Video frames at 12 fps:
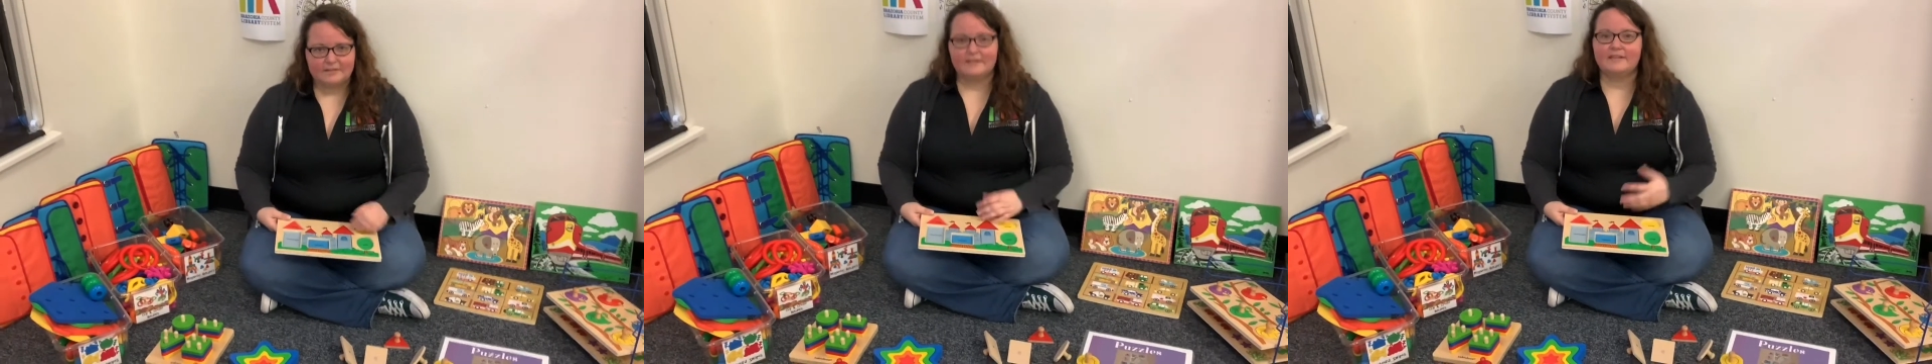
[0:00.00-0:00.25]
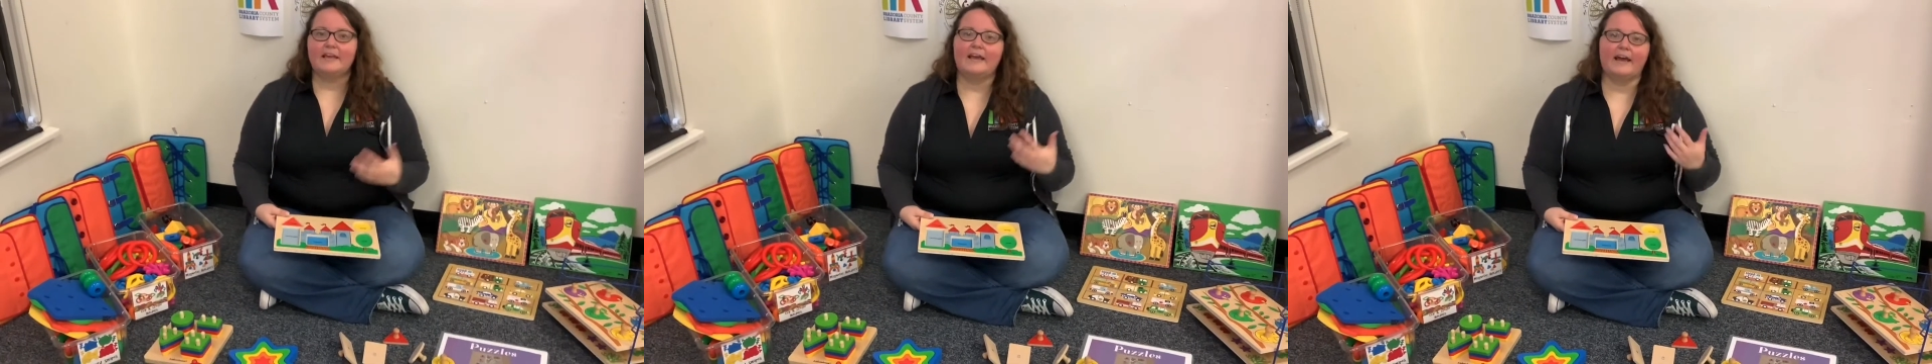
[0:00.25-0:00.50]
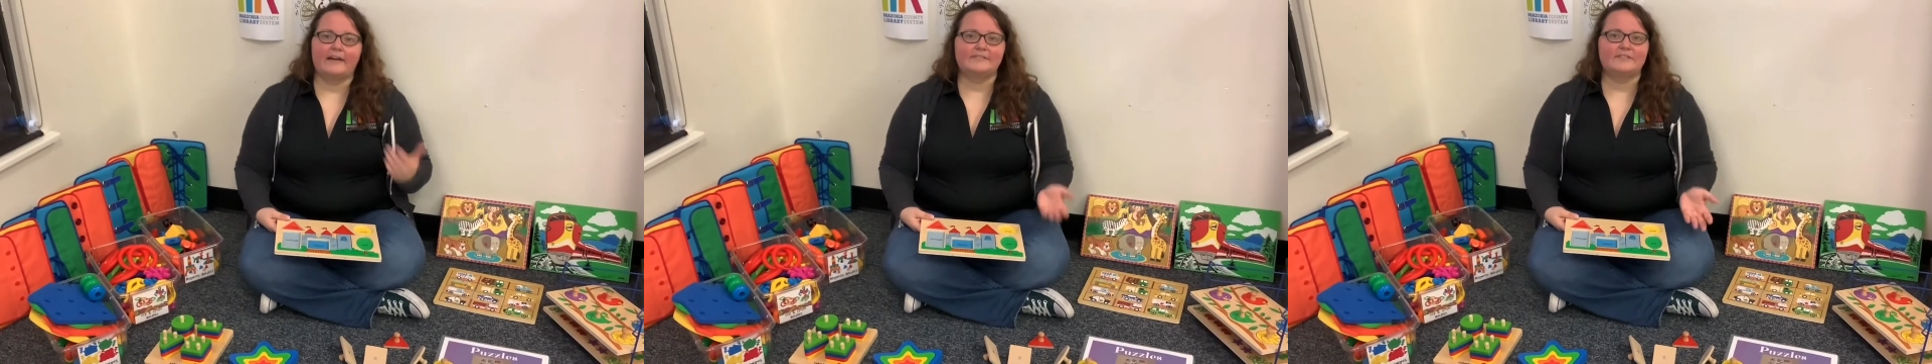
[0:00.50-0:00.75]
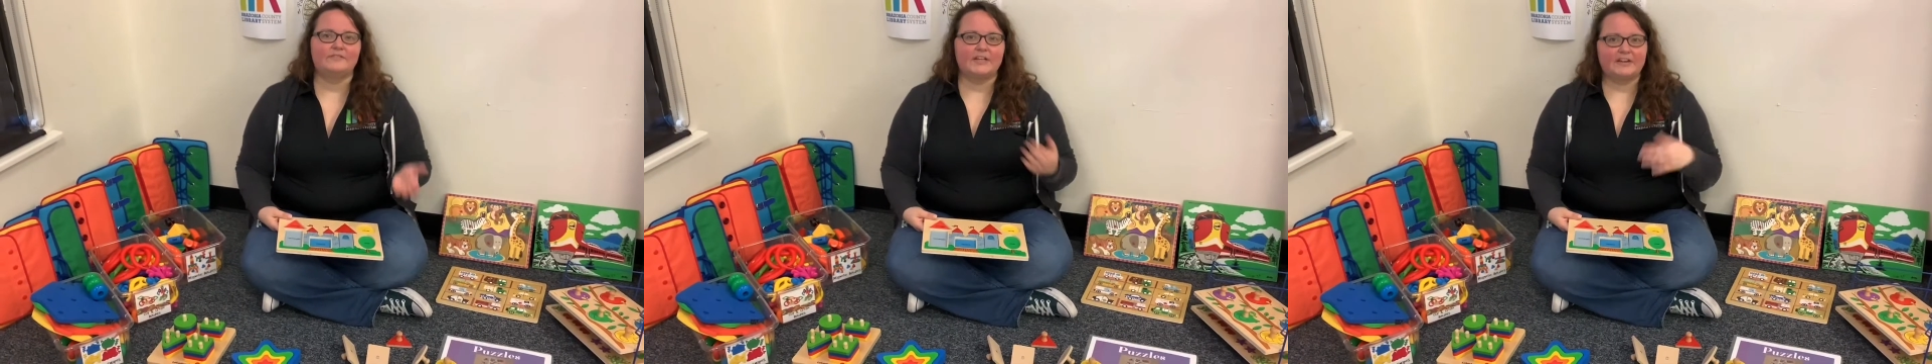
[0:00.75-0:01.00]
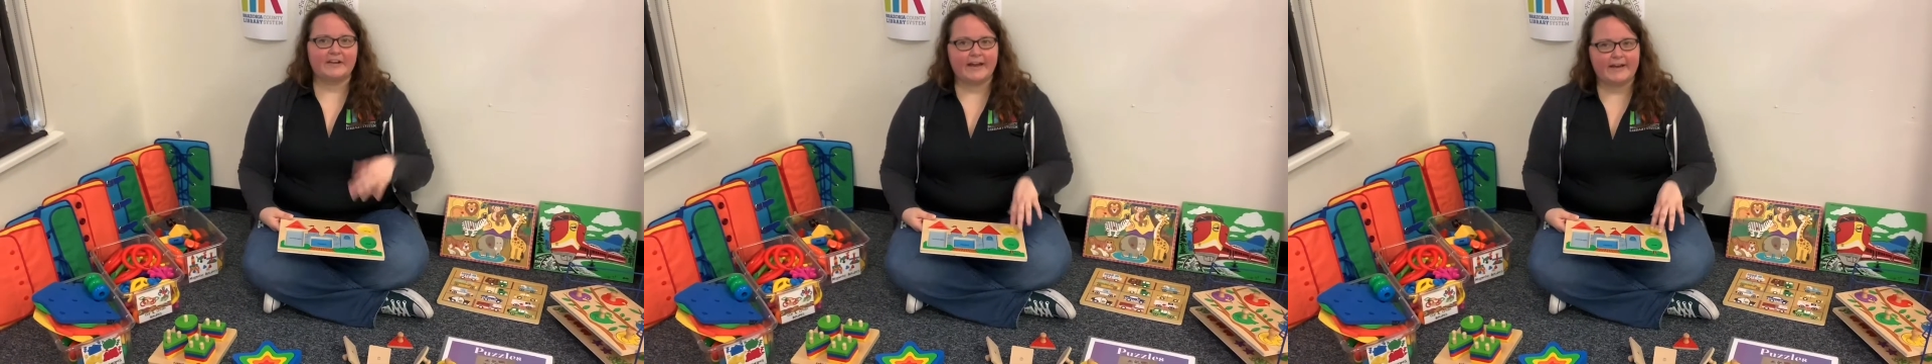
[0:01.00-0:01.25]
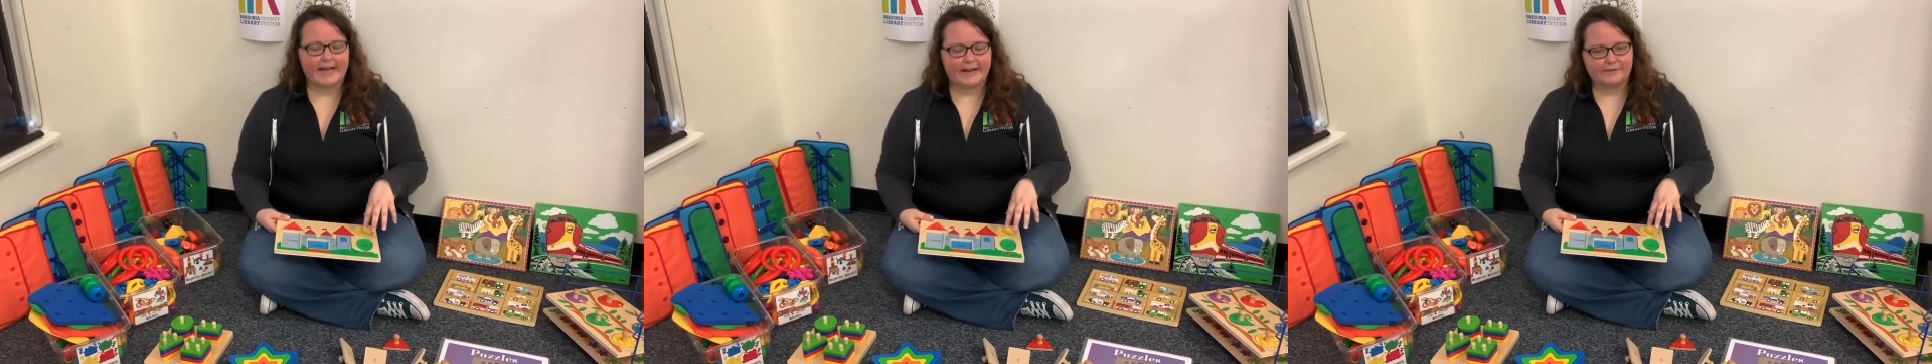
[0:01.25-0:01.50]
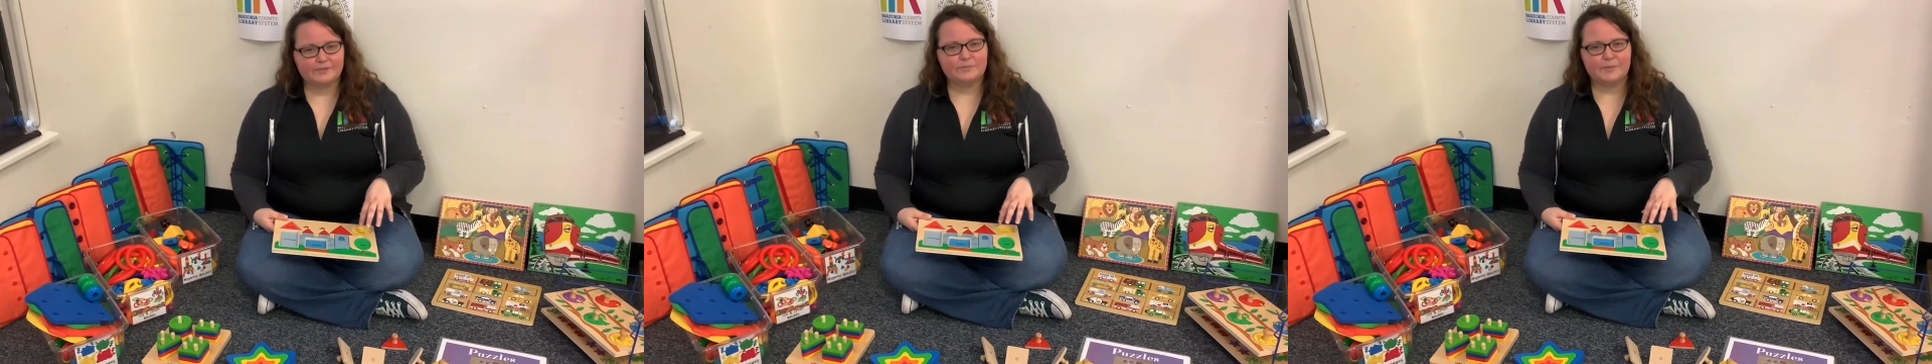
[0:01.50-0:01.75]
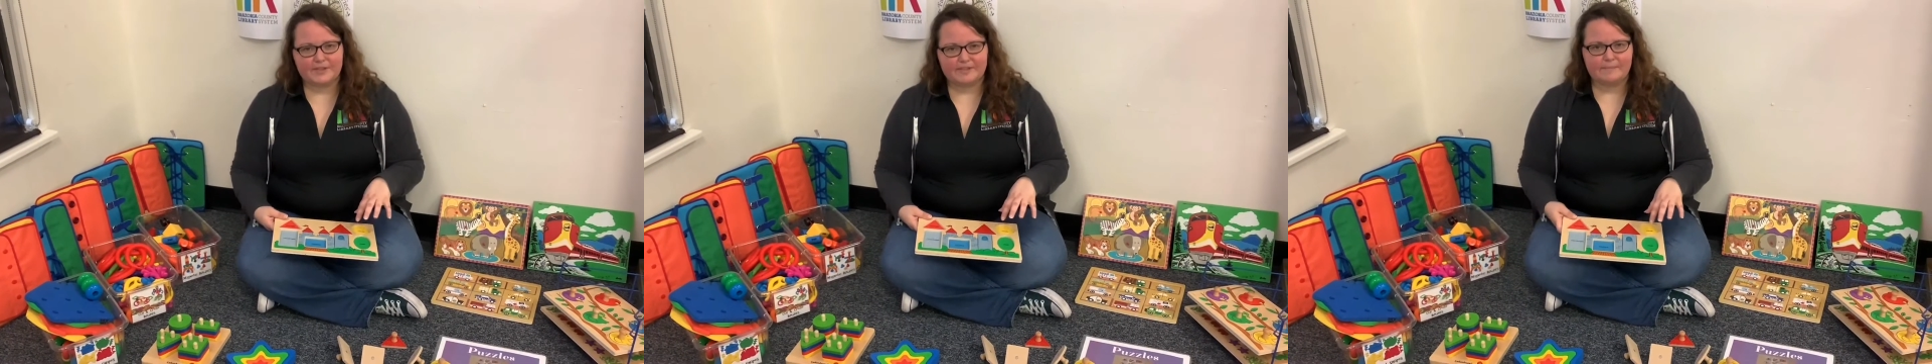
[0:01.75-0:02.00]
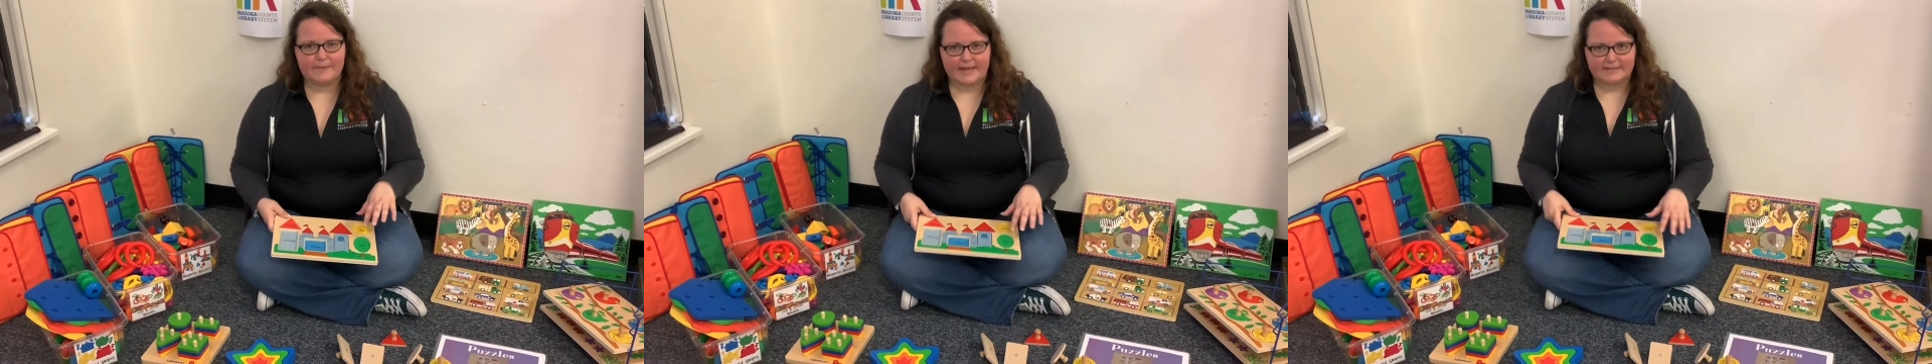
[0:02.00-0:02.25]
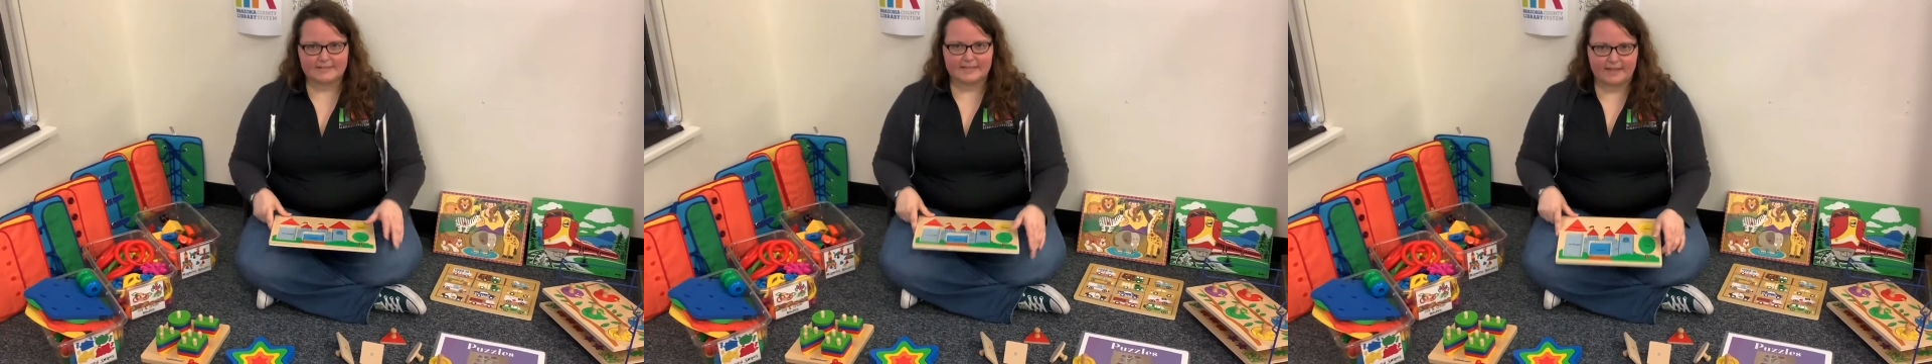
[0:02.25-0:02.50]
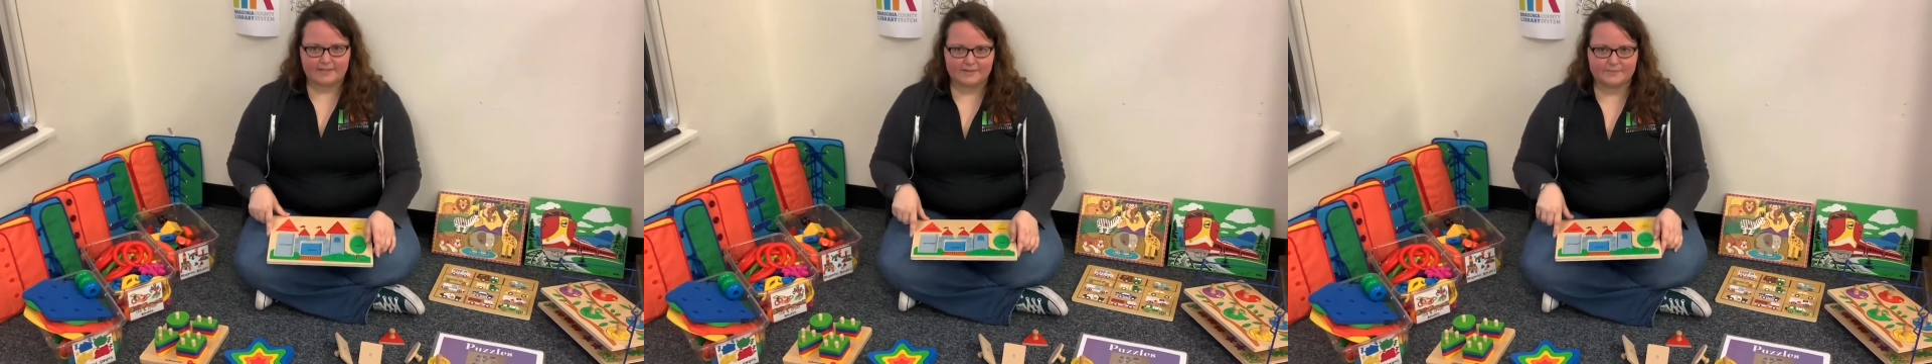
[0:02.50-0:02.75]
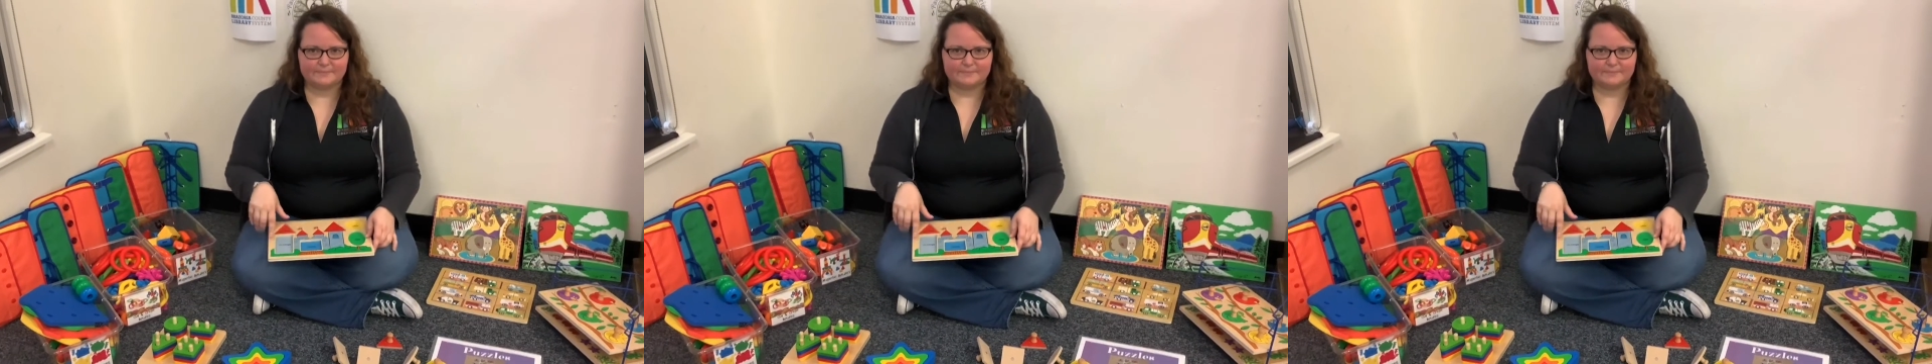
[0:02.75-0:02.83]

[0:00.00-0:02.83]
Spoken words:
they have to figure out how to put them back together.